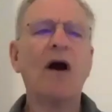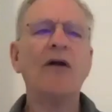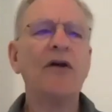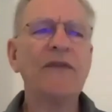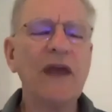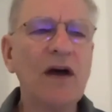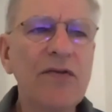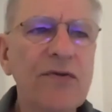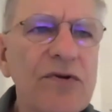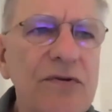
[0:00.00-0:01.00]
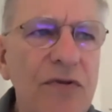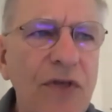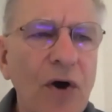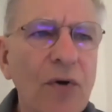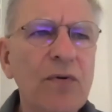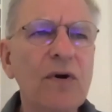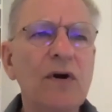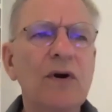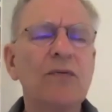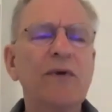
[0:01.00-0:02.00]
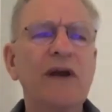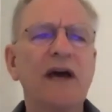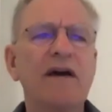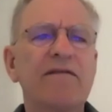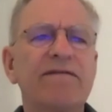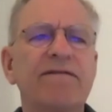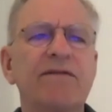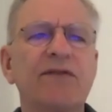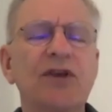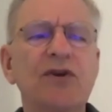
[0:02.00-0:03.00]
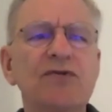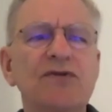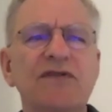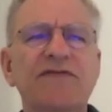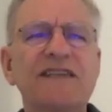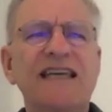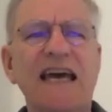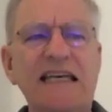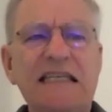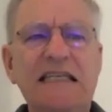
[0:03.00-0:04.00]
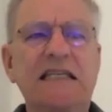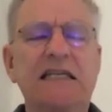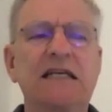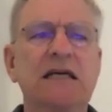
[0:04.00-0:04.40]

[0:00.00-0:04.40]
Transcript: and on the other though, we have the use of test,